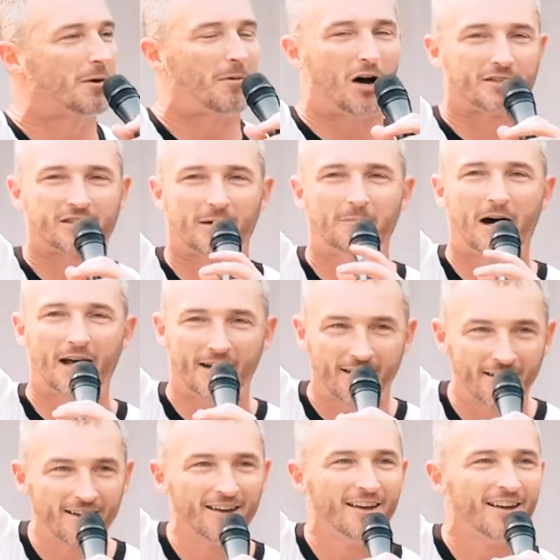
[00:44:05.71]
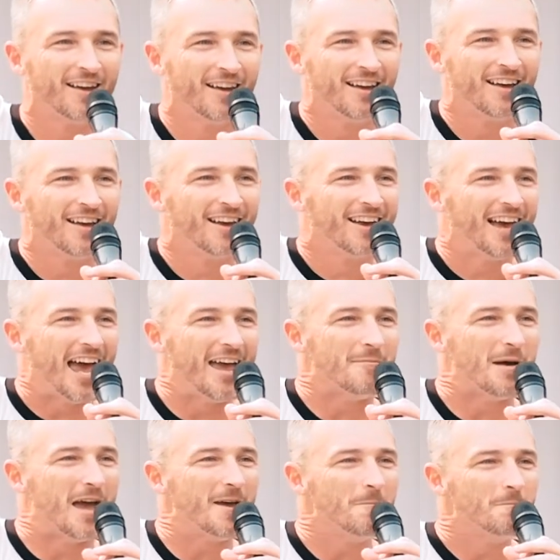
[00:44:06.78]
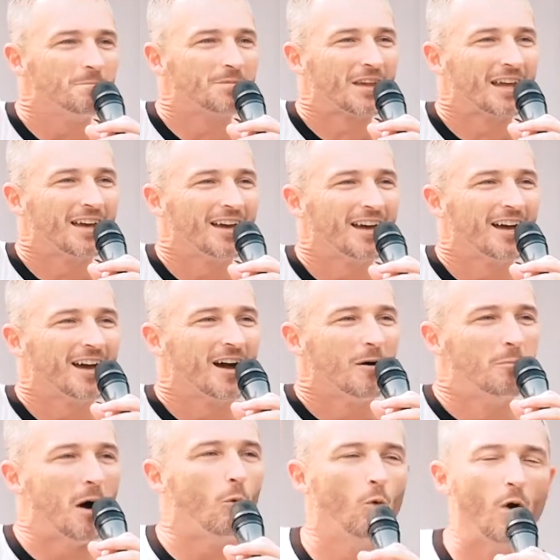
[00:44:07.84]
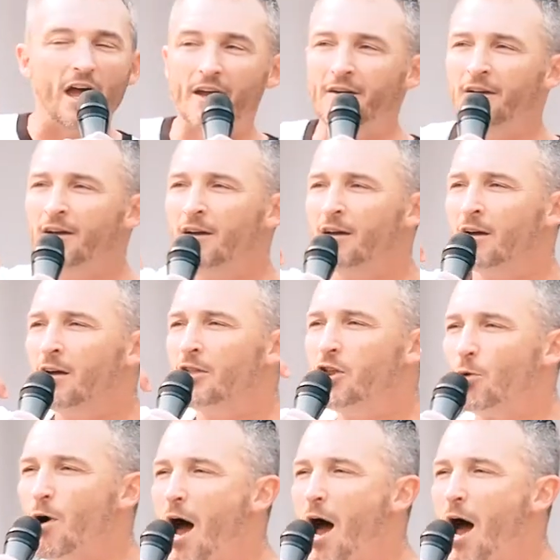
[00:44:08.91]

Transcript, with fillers: Come on, somebody. Amen. But when the